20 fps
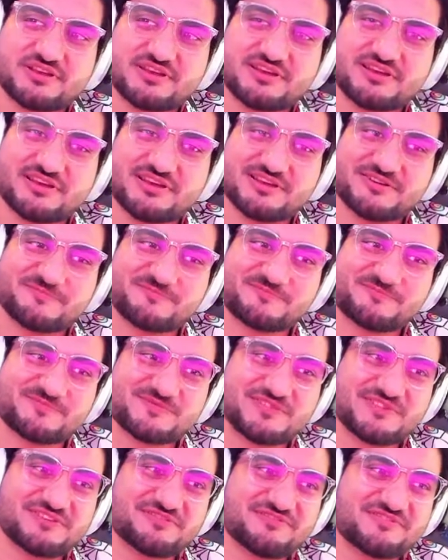
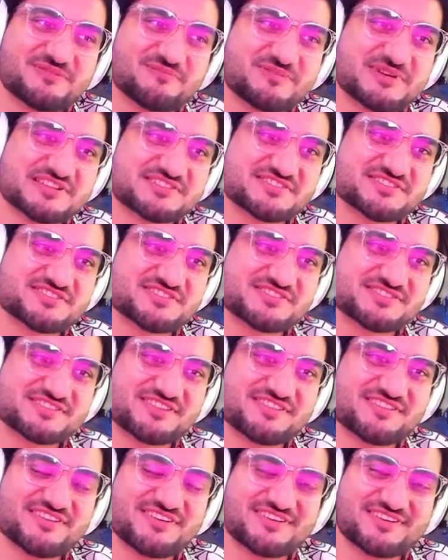Love the messages
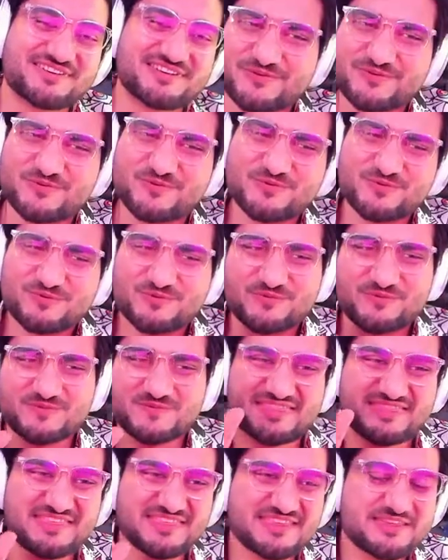in there, cool
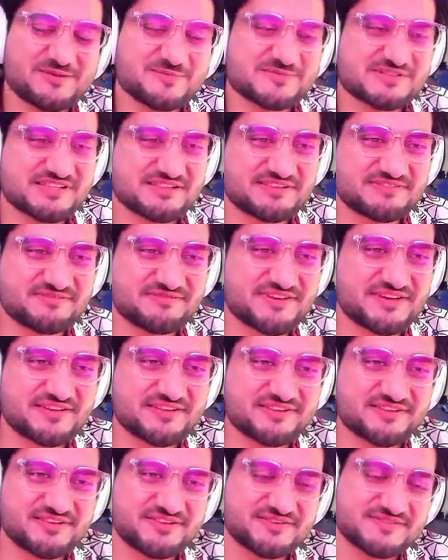themes and the
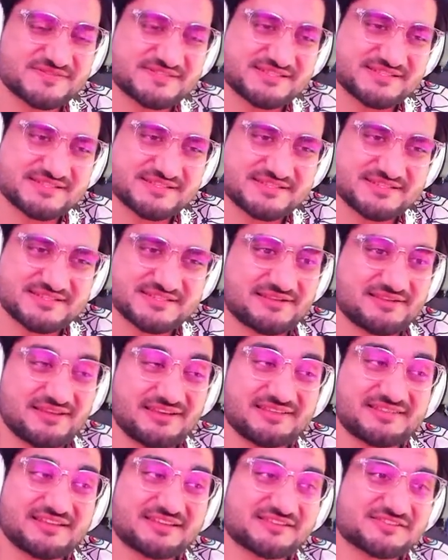values, and I
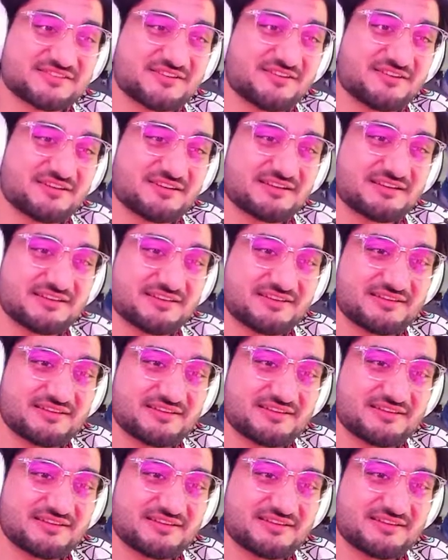like that song.